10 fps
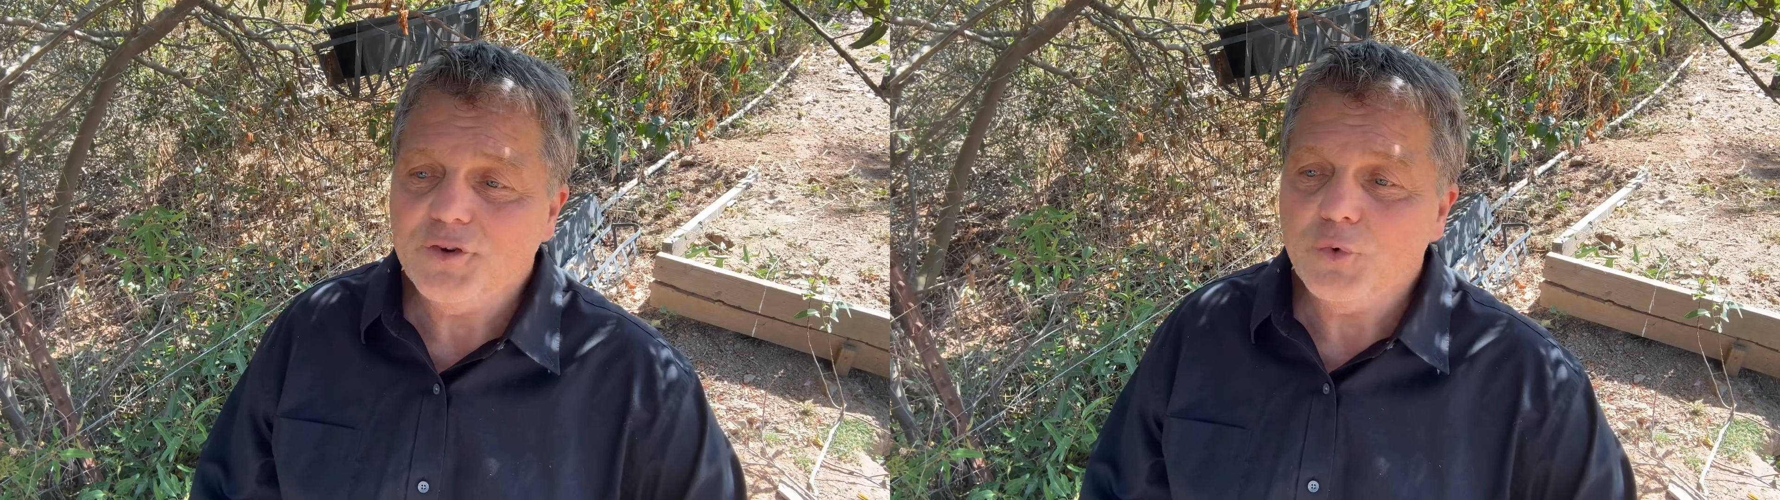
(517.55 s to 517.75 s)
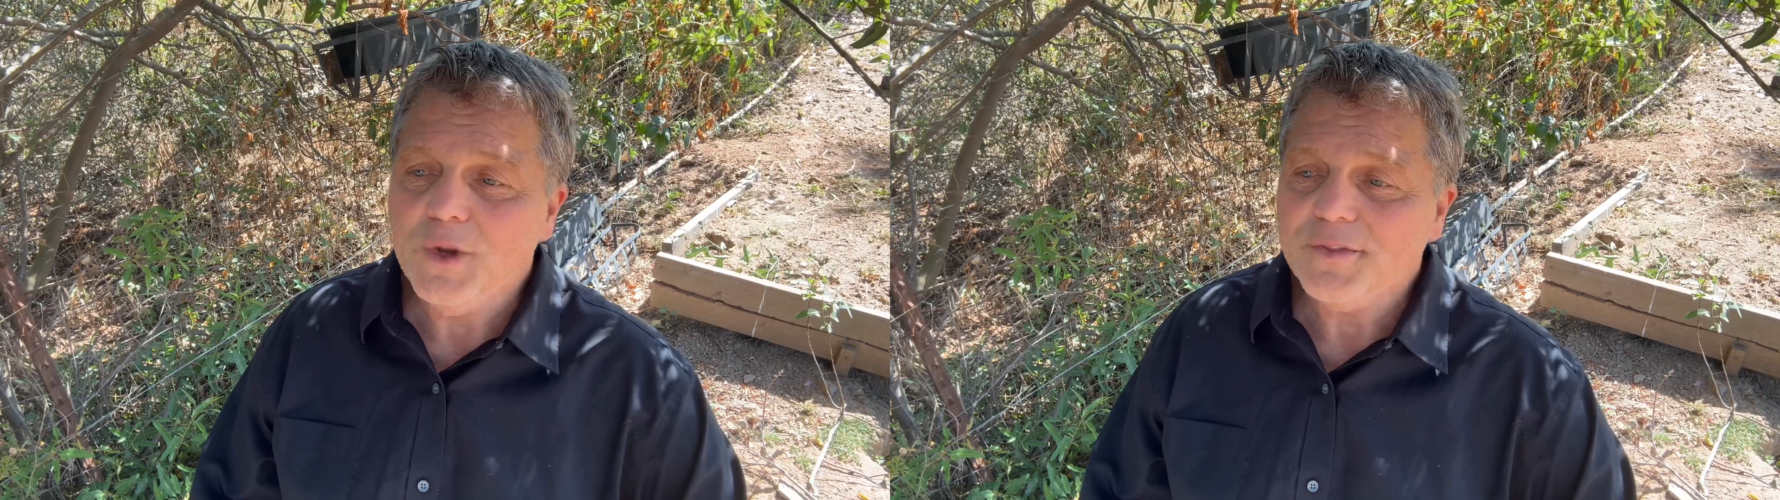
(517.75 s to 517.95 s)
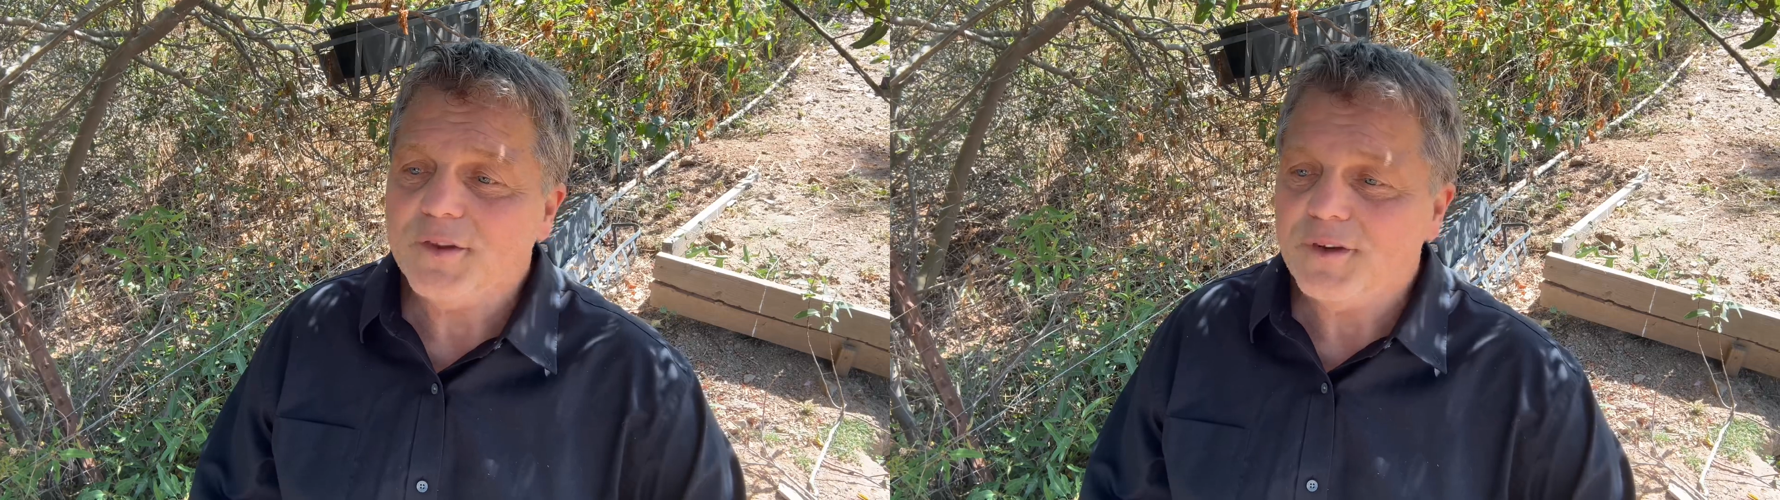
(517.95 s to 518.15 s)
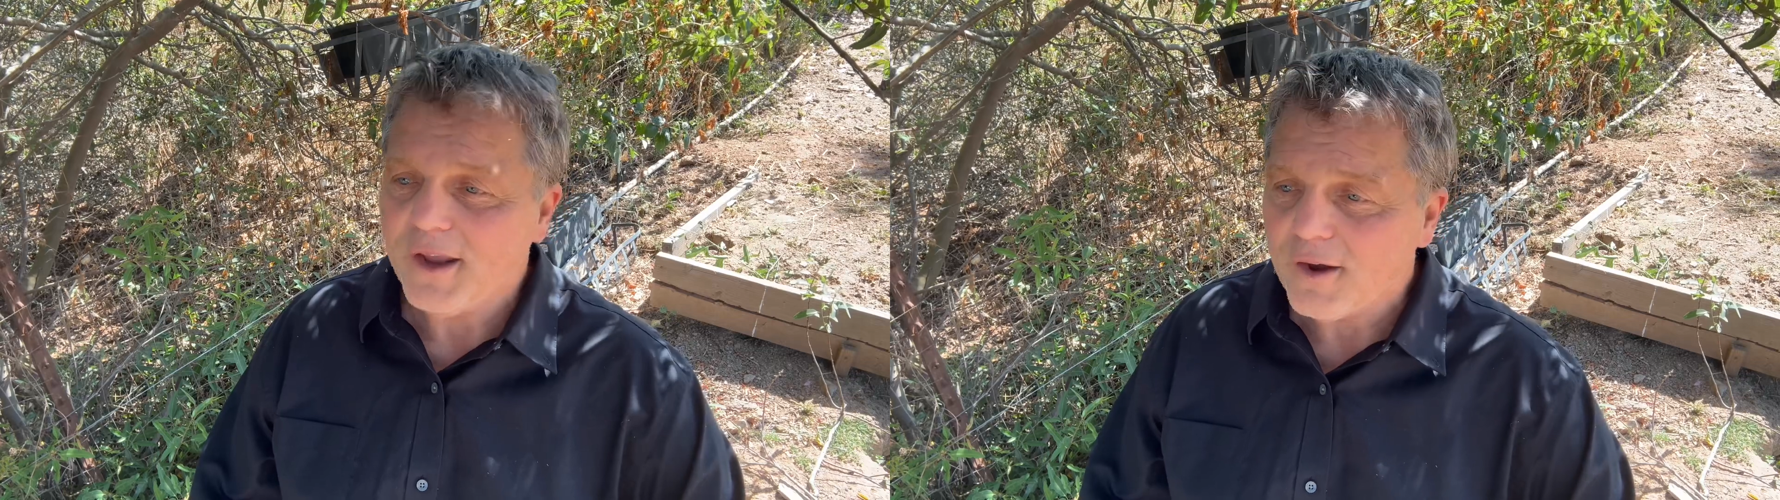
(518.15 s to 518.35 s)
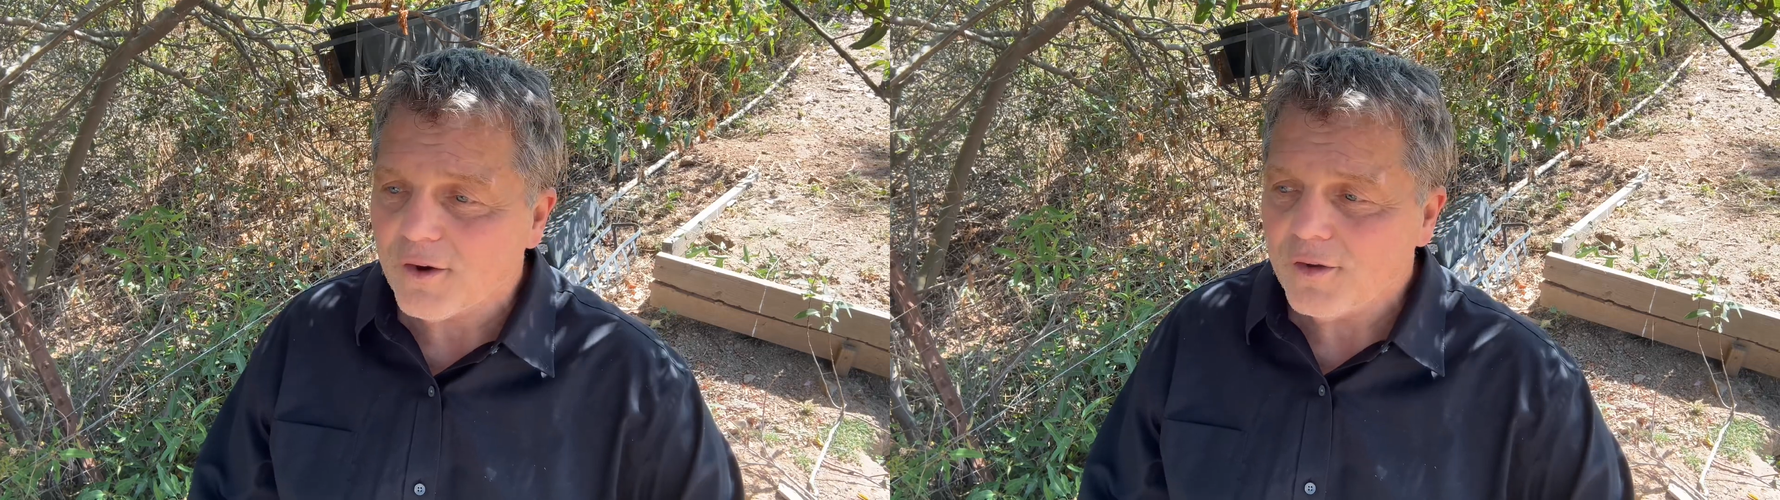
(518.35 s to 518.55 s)
to get the
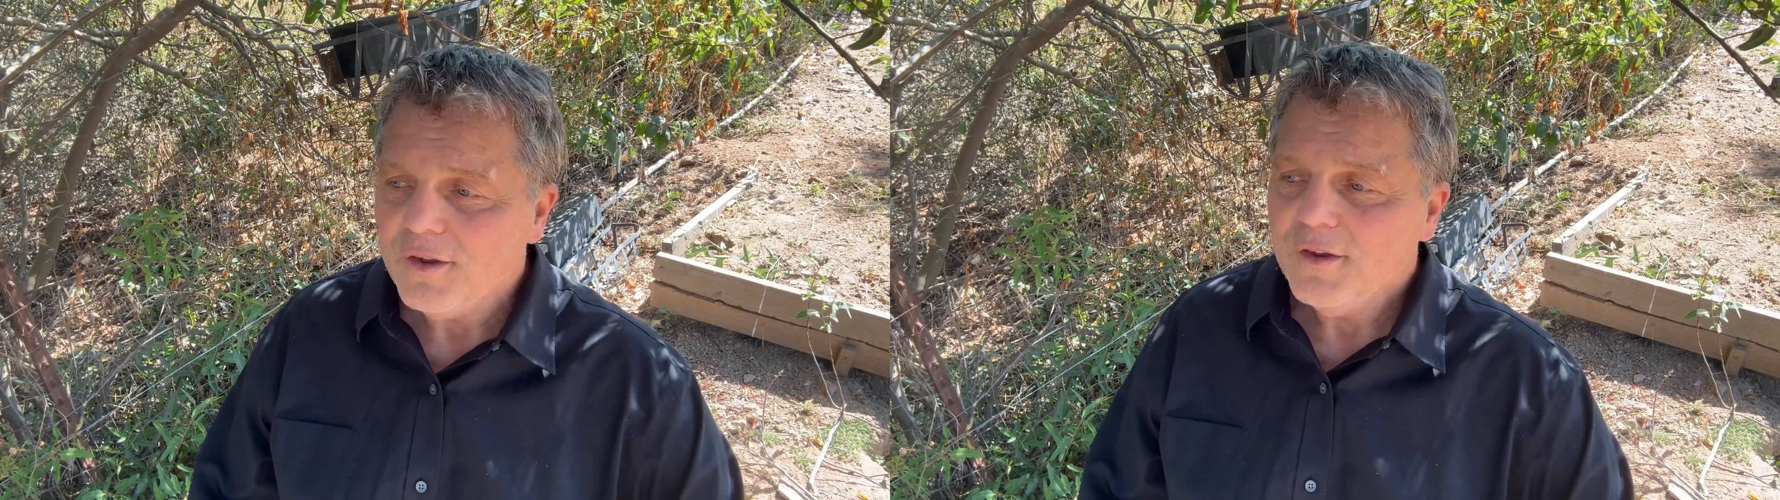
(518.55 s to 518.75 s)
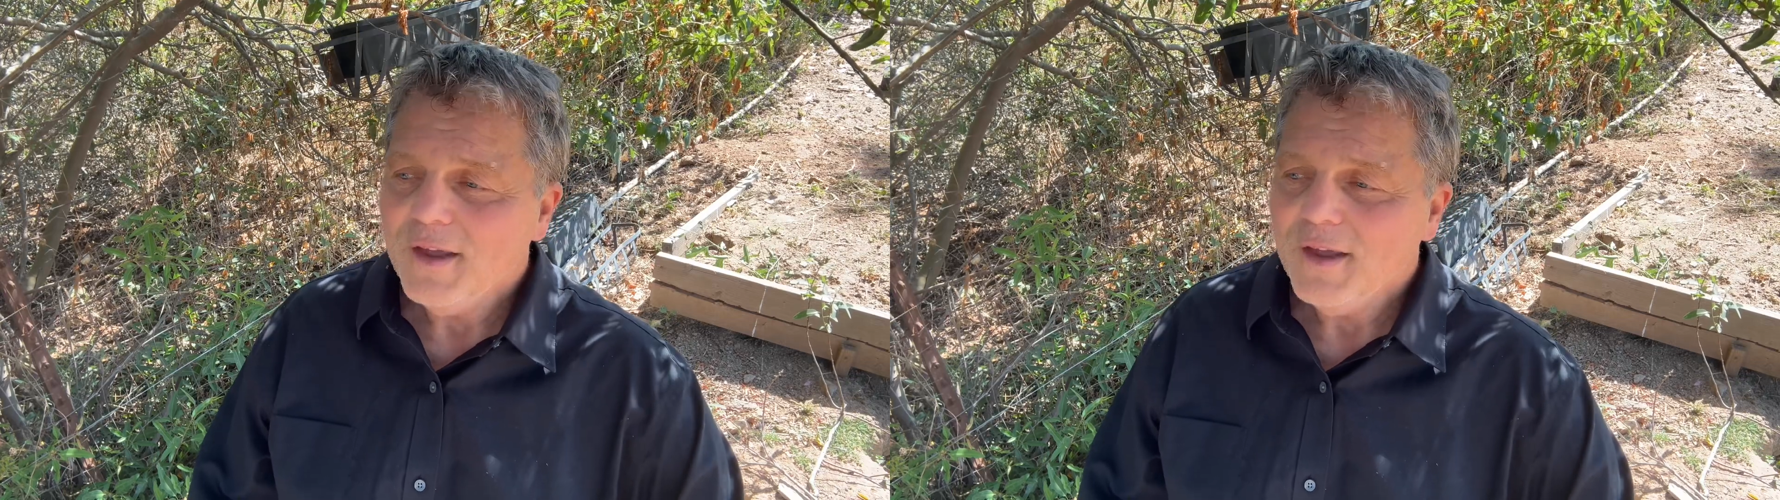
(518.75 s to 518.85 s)
tail